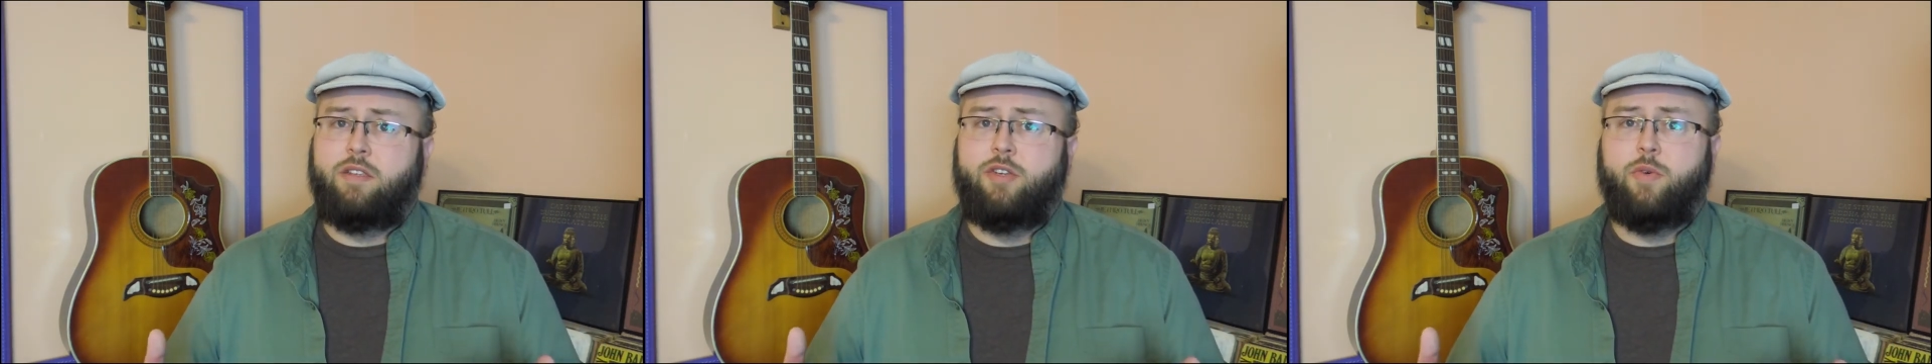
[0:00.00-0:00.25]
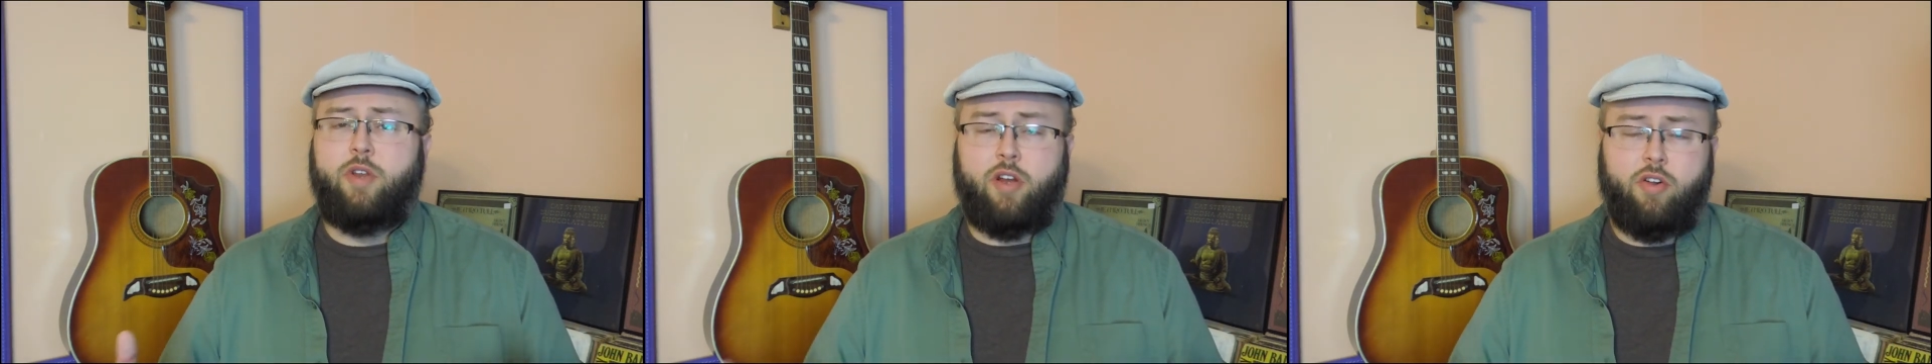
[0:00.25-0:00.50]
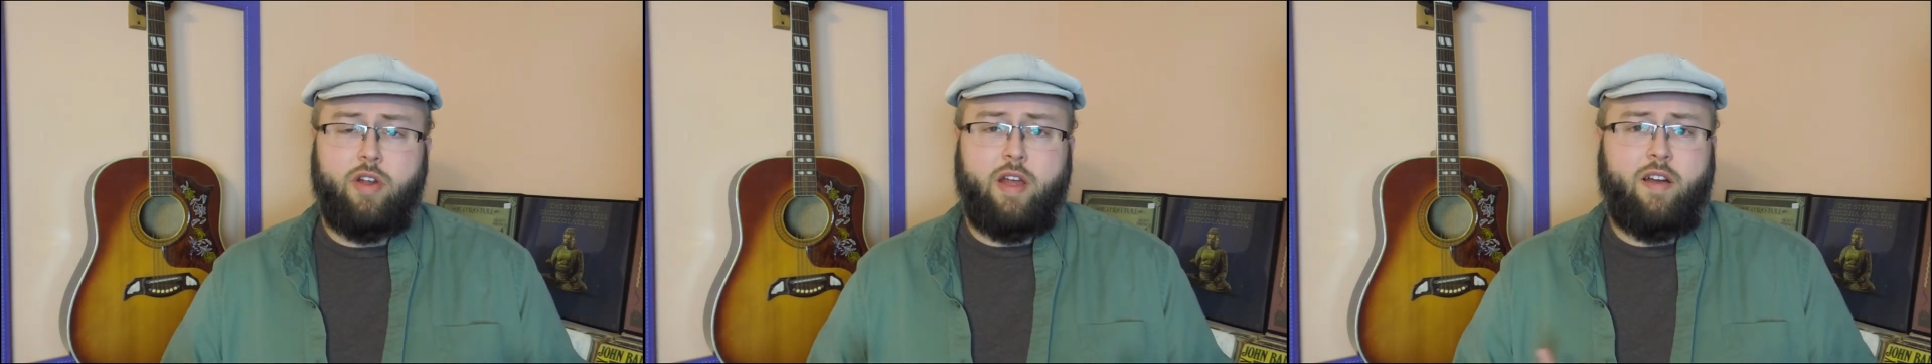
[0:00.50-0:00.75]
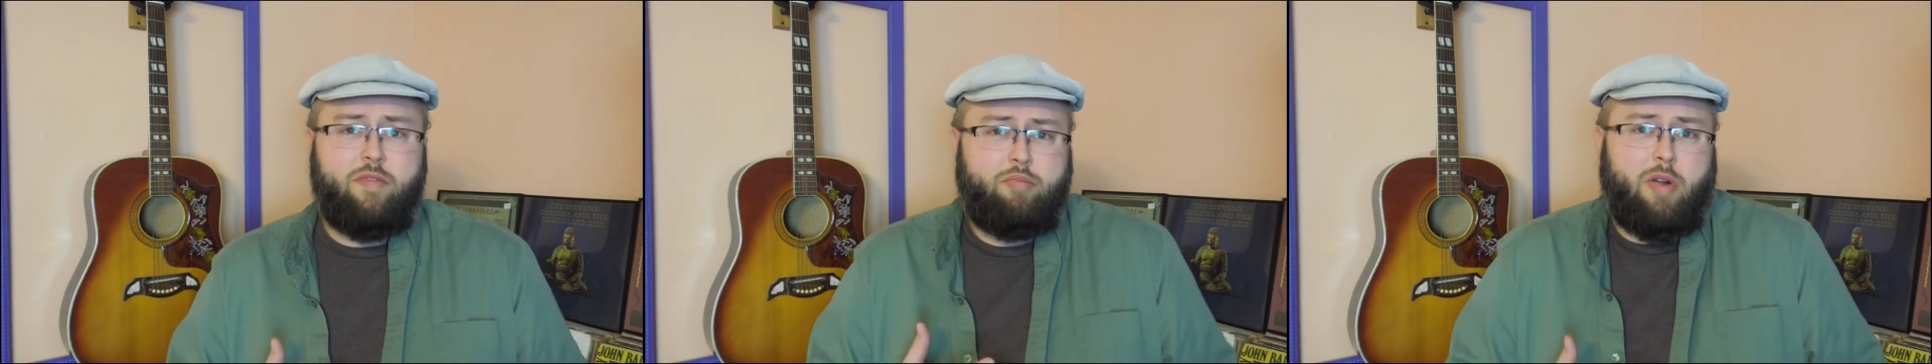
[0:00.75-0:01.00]
to a
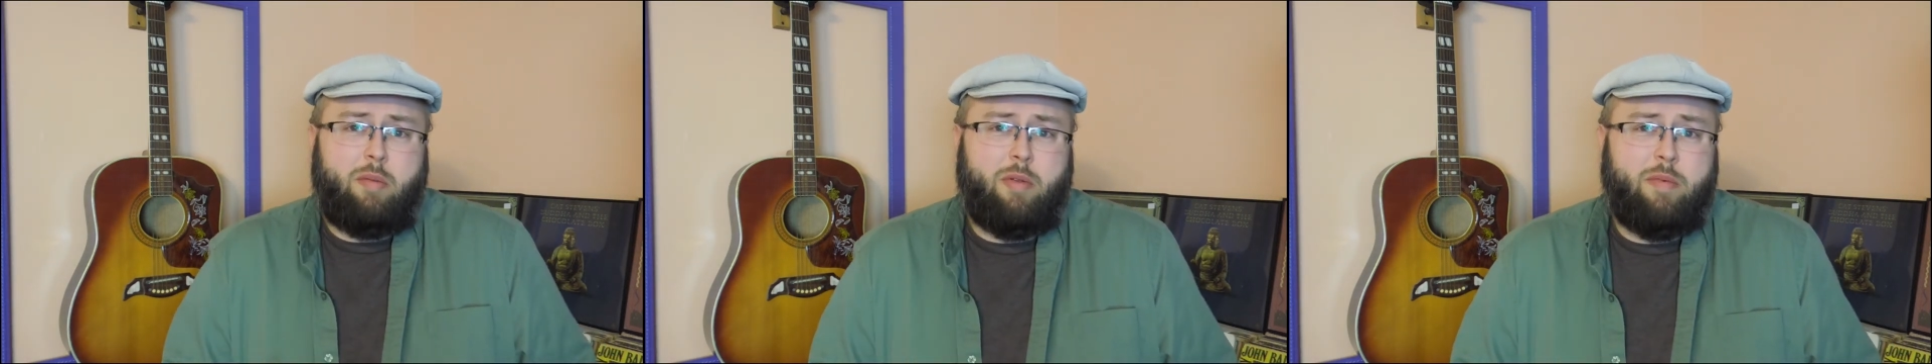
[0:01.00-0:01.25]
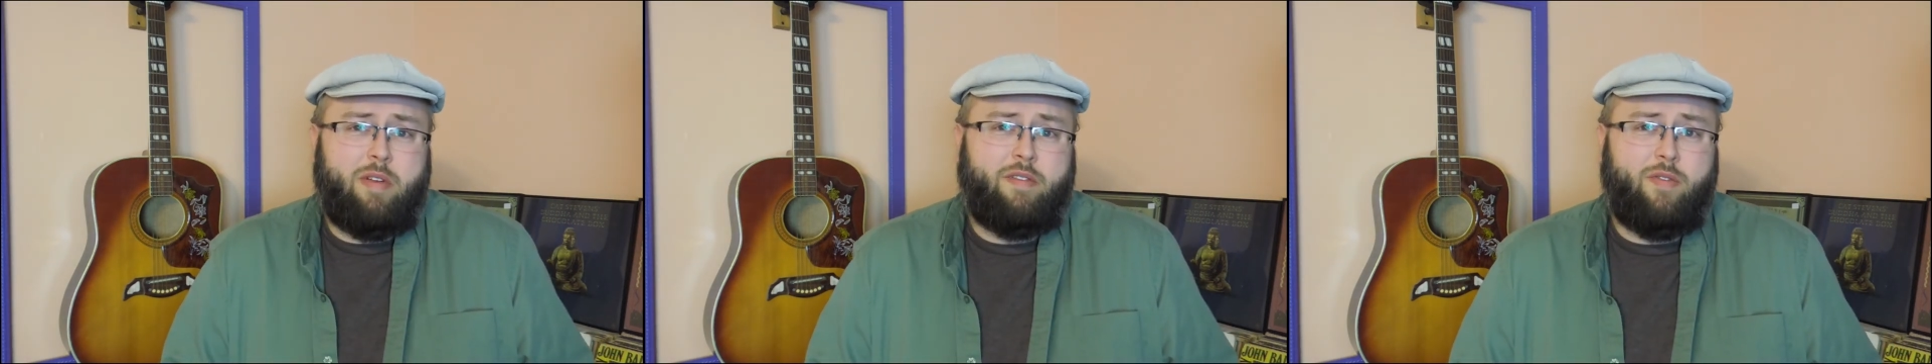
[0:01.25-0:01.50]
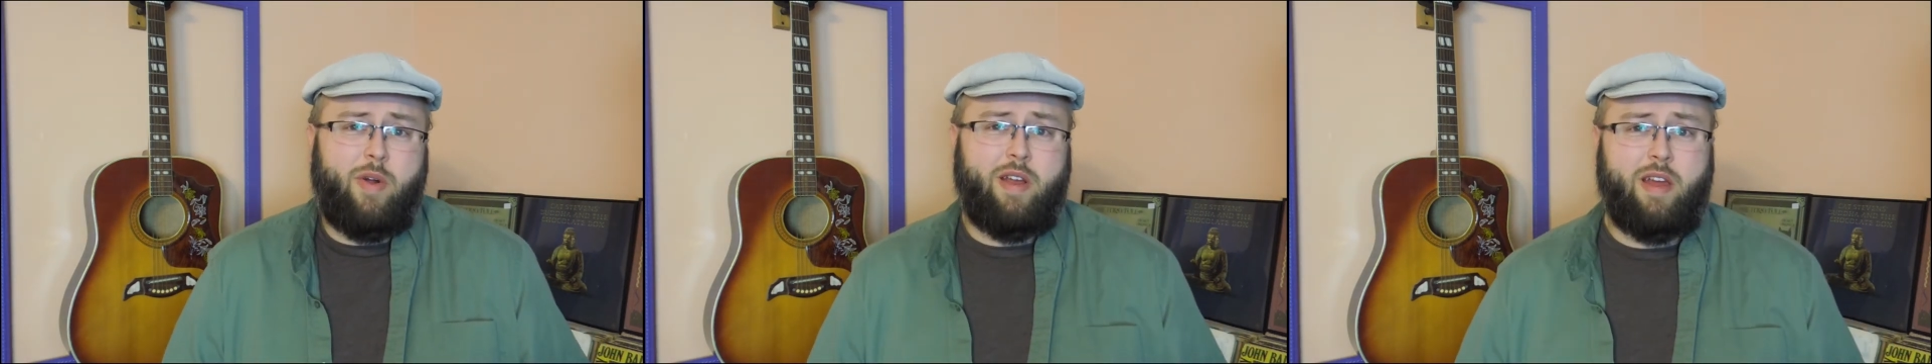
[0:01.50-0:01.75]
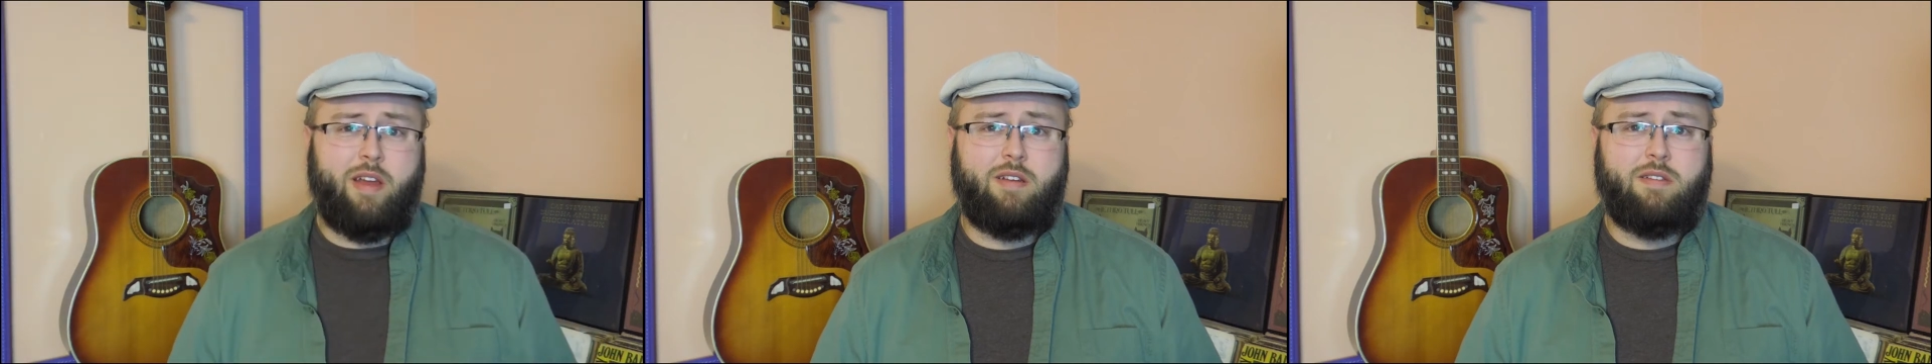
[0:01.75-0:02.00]
degree, I've probably been
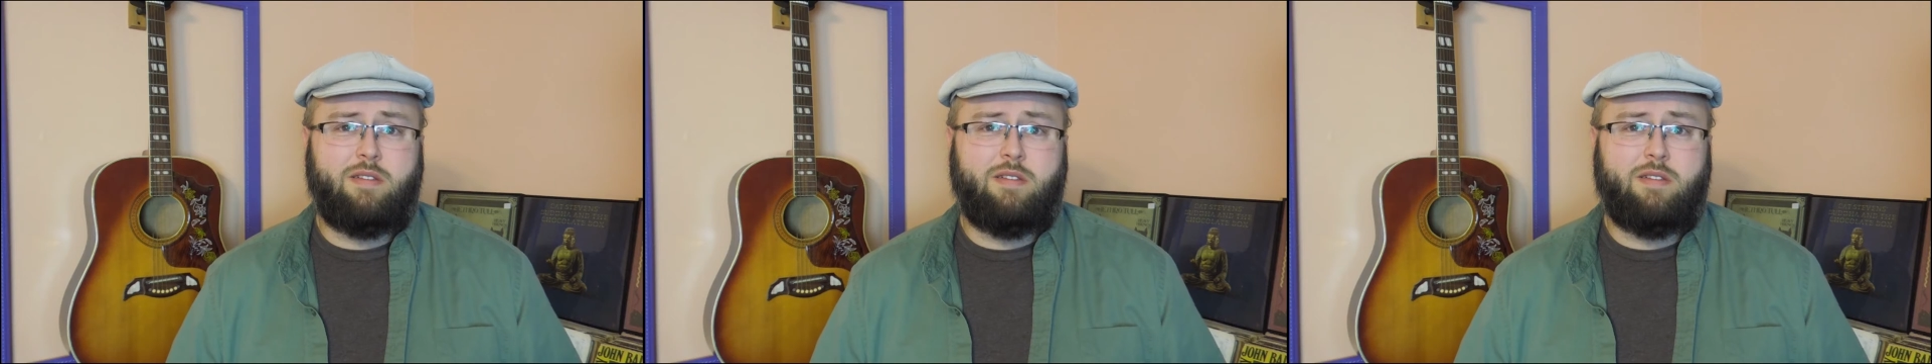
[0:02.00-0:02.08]
avoiding.